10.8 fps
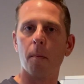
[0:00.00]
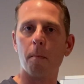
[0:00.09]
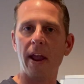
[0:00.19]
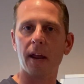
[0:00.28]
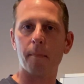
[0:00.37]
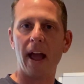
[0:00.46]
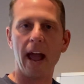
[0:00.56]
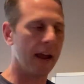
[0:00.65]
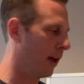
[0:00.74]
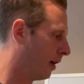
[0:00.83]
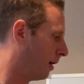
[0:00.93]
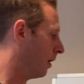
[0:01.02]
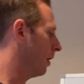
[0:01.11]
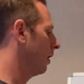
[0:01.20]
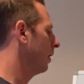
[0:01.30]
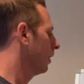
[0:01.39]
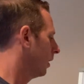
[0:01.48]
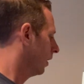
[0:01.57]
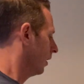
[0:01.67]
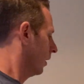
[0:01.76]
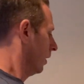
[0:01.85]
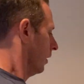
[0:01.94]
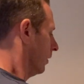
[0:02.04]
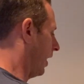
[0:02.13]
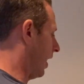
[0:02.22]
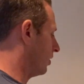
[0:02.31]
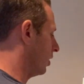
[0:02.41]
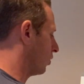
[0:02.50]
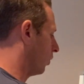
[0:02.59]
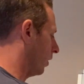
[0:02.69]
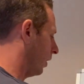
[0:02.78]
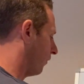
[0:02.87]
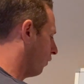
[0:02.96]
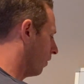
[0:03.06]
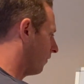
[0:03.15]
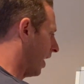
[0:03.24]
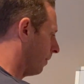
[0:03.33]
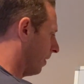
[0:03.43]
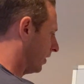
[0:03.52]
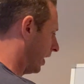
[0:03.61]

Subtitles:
make it back. Tangent 24 divided by